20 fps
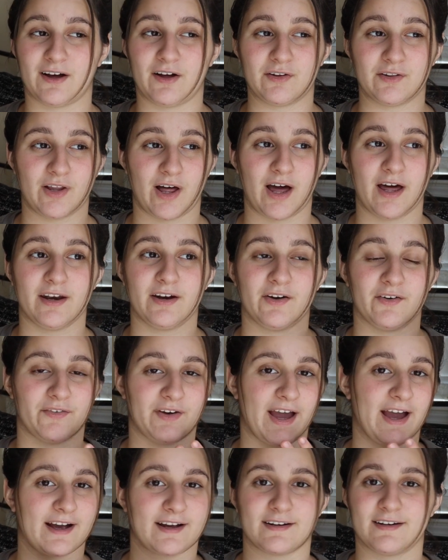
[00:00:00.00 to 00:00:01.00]
a lot of
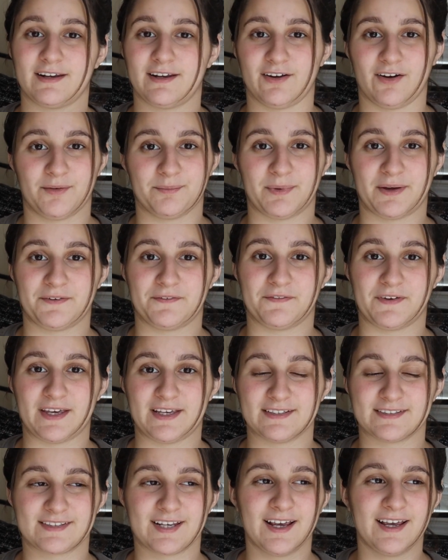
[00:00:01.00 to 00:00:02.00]
acne on my
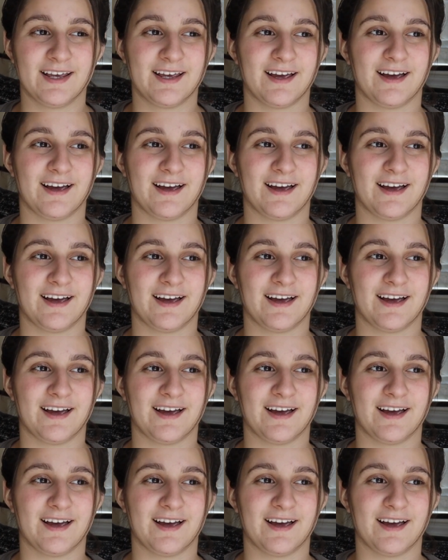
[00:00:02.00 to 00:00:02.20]
face,